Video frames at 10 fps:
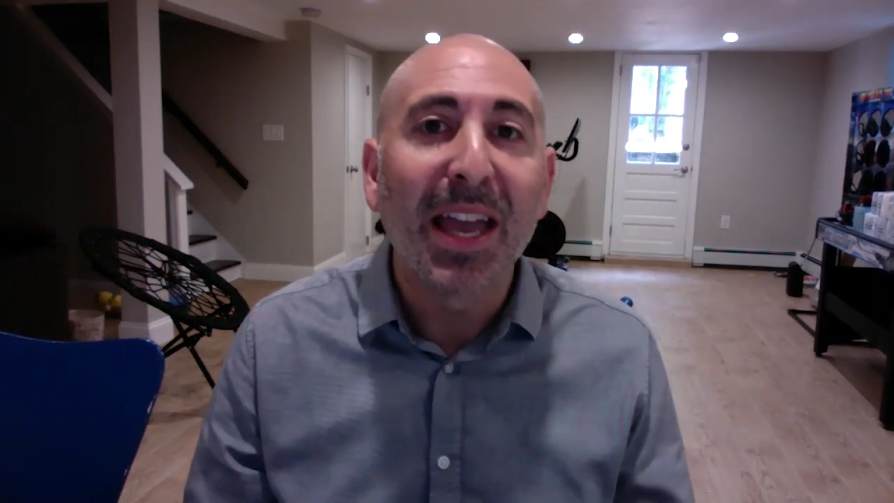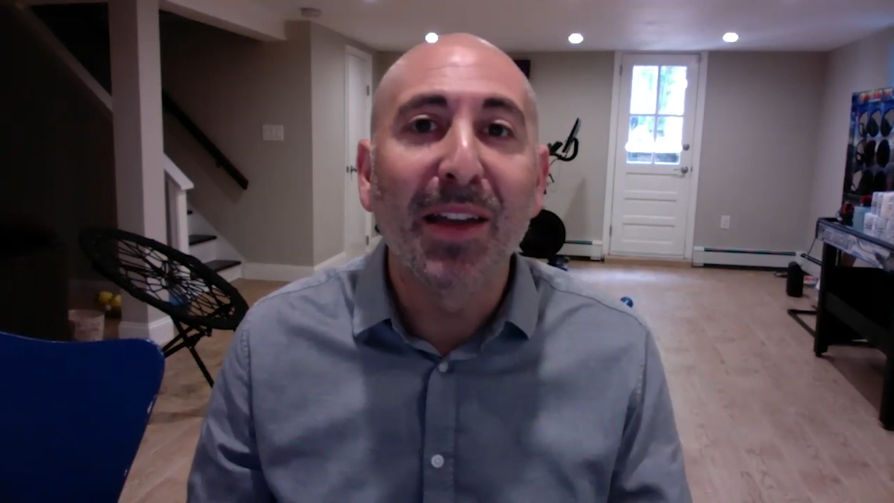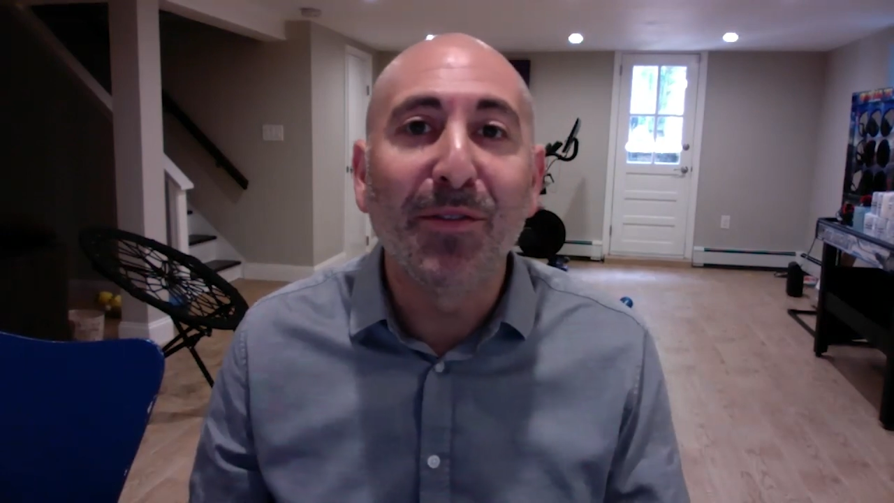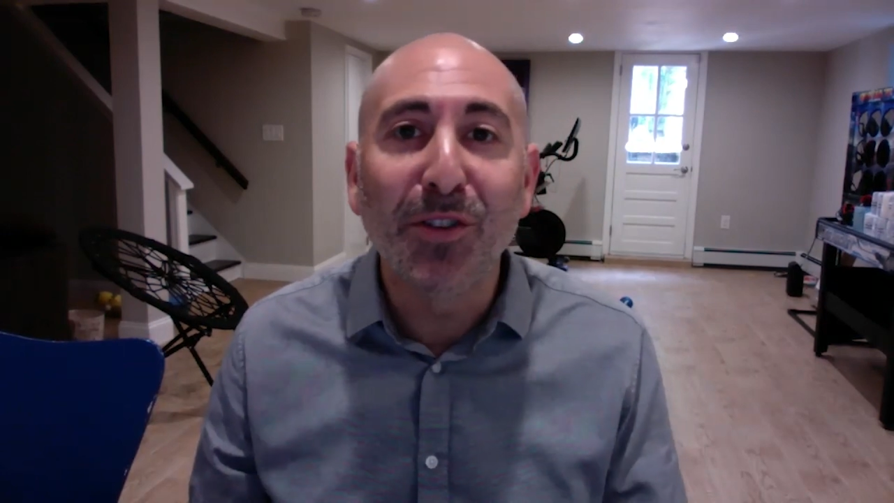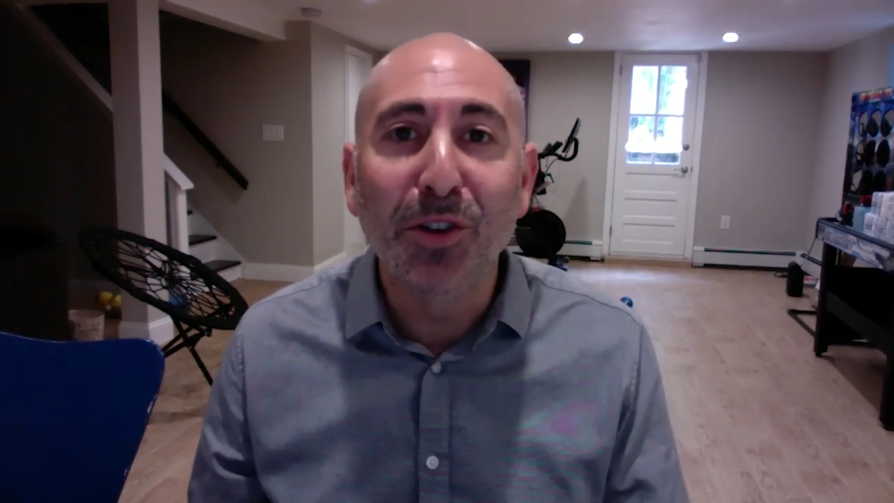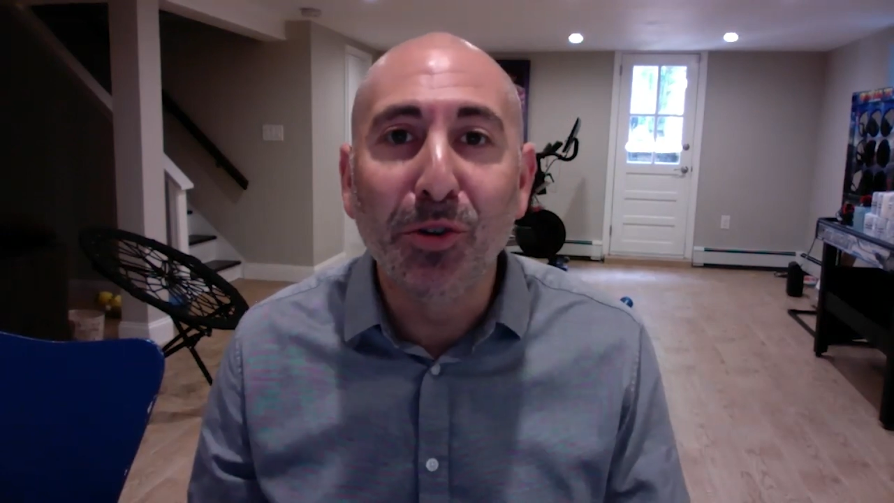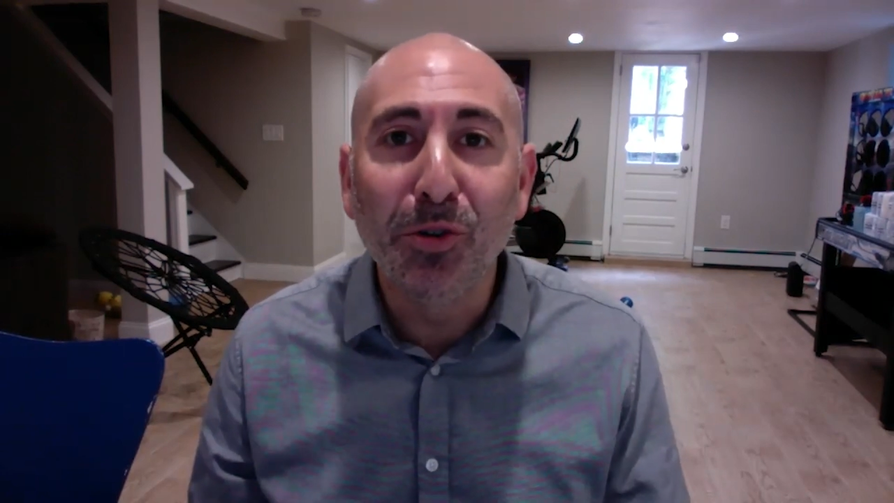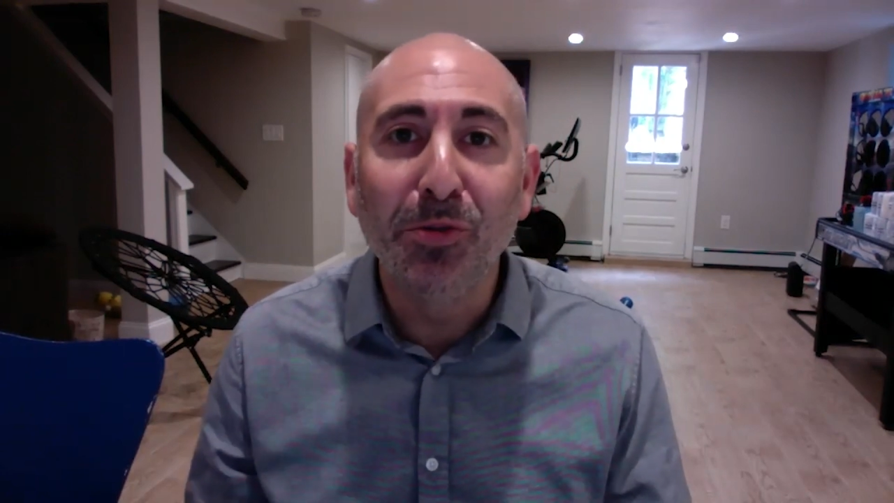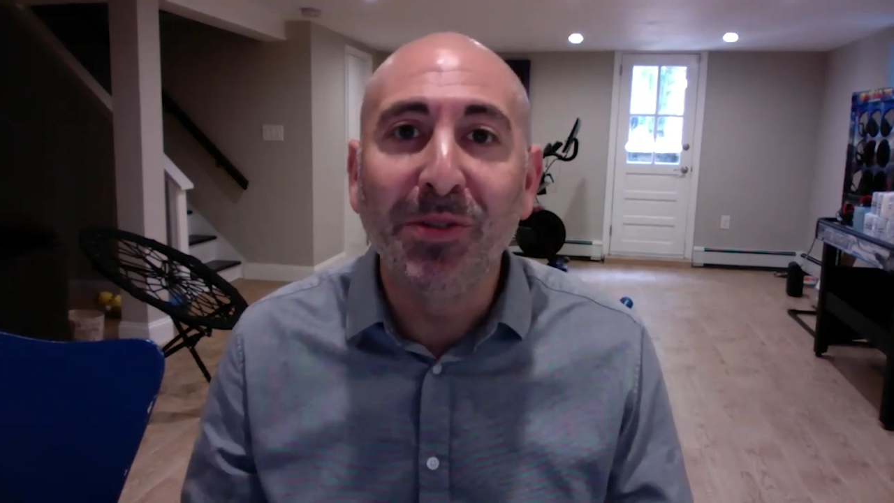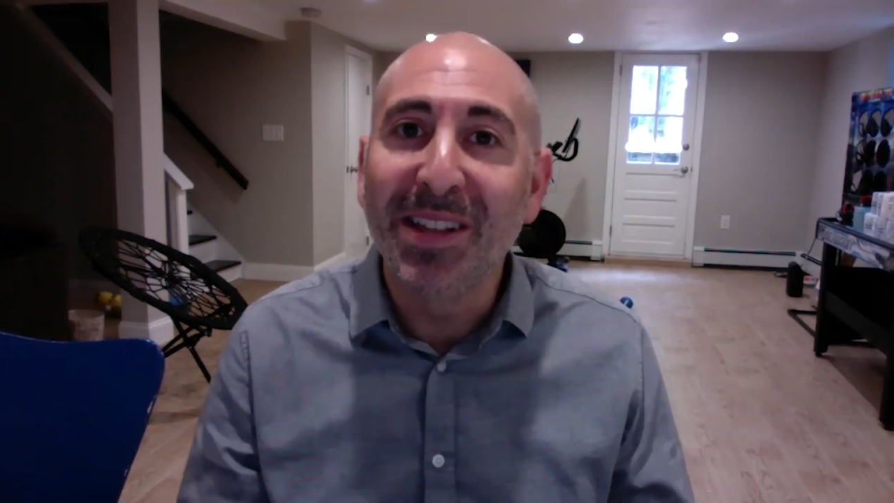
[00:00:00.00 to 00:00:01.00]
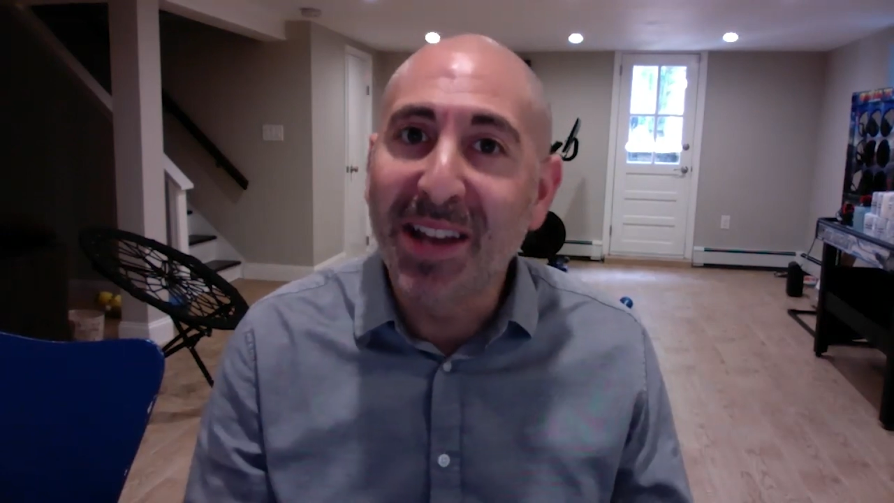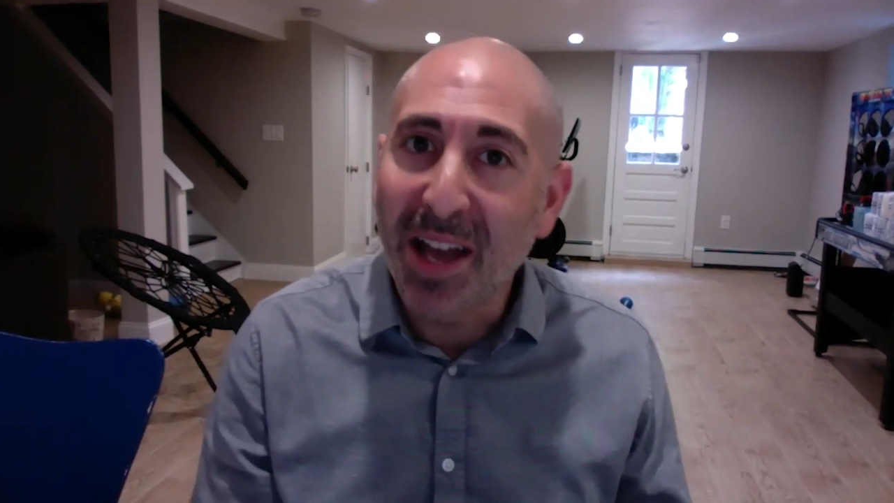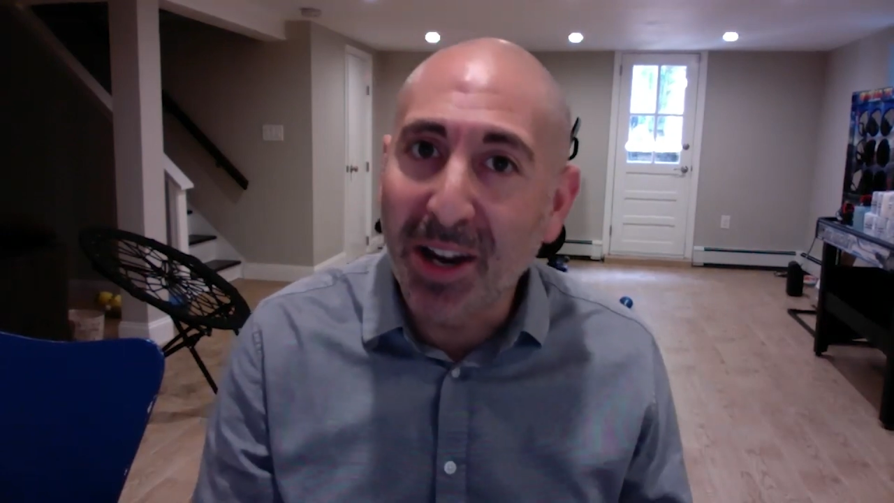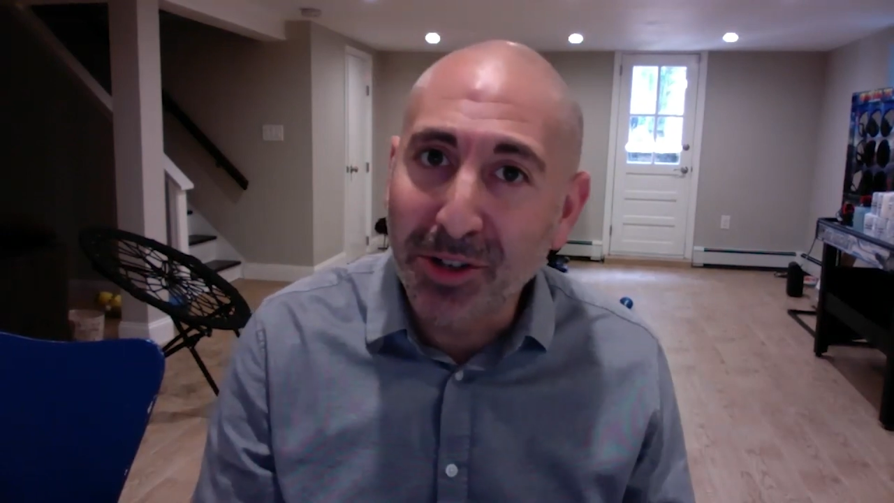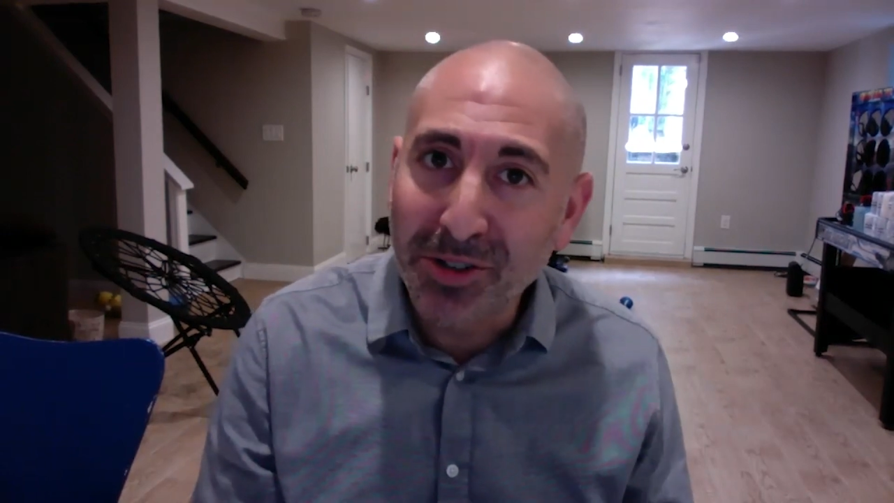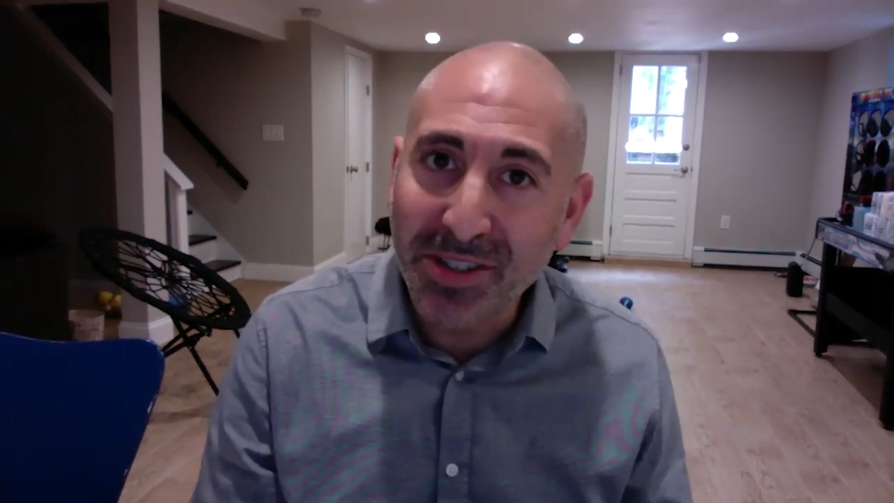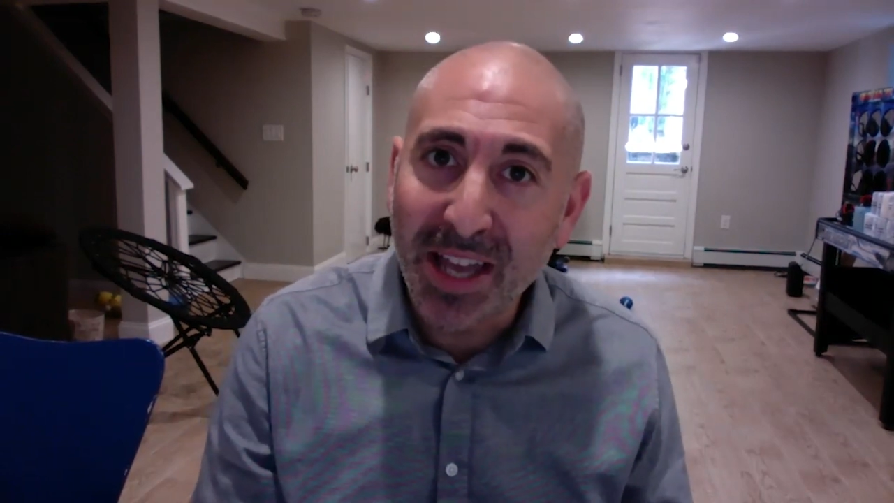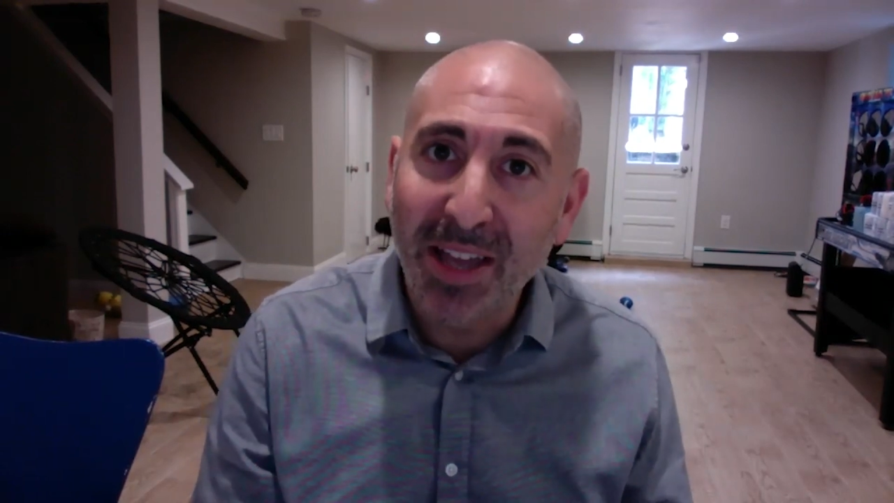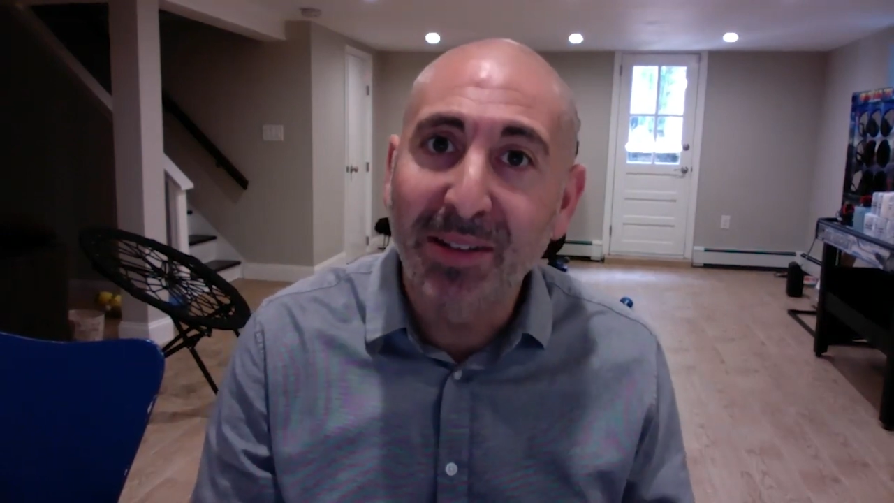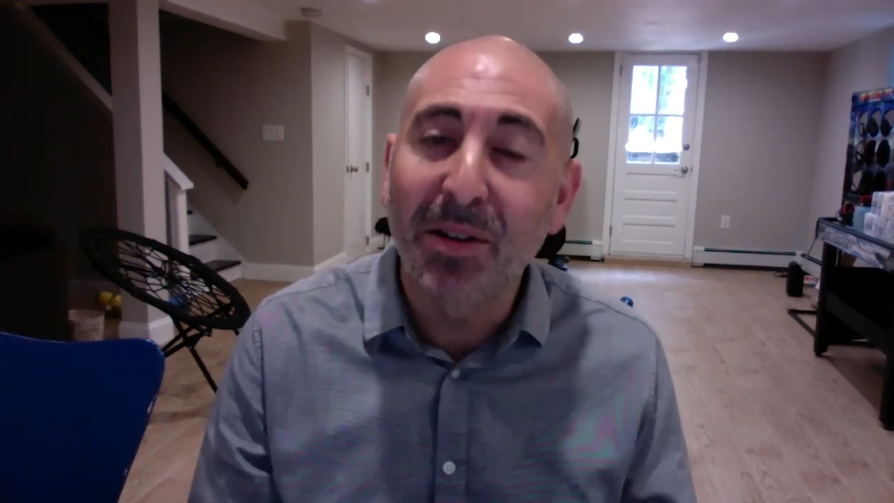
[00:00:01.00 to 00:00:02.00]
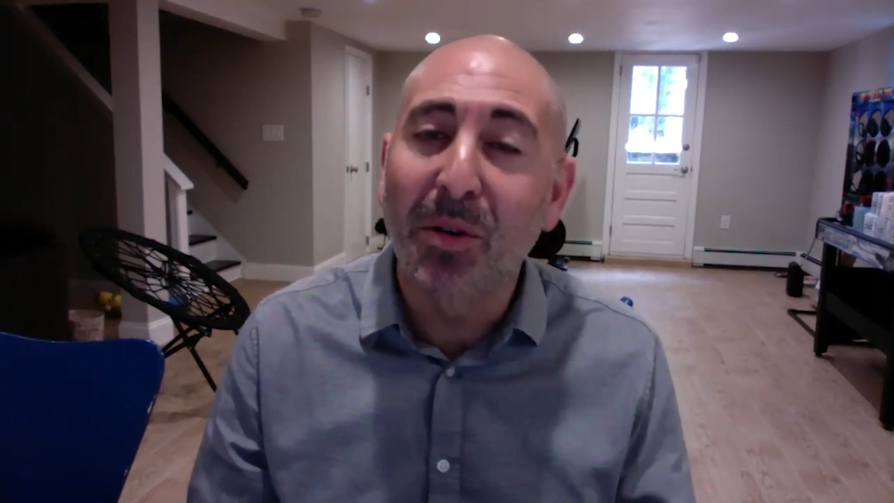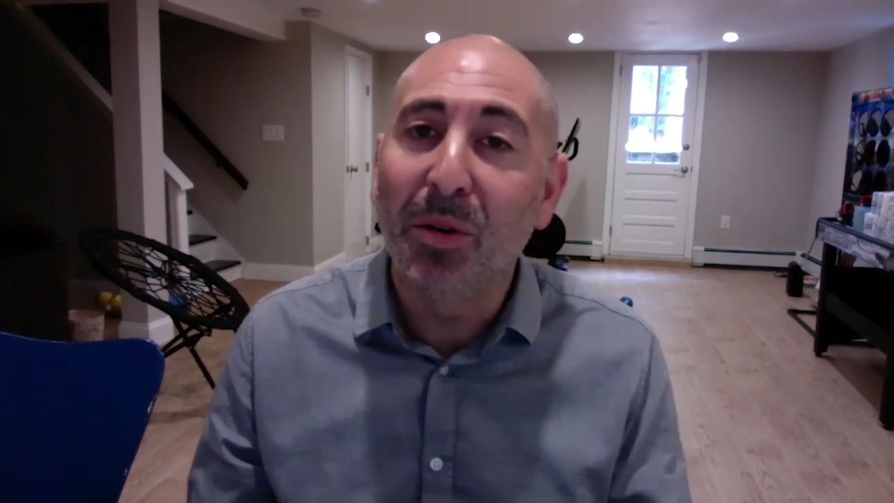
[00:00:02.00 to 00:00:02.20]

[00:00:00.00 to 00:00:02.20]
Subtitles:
If you did not understand